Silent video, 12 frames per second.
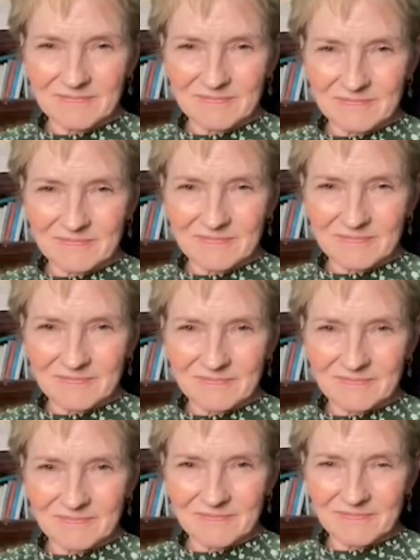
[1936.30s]

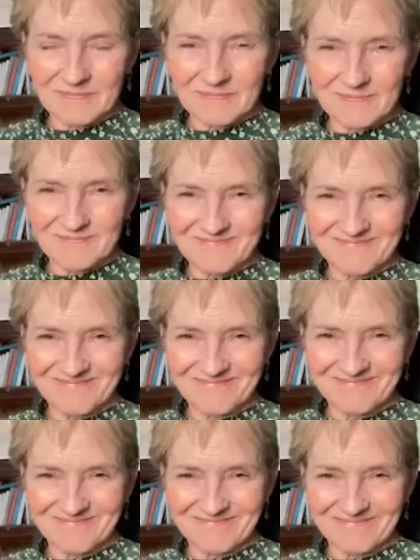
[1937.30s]

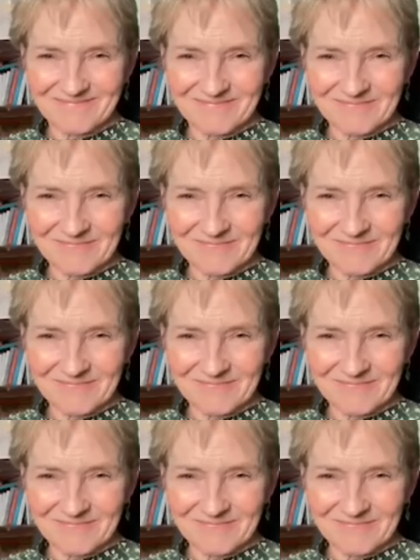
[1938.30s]
This person isn't speaking.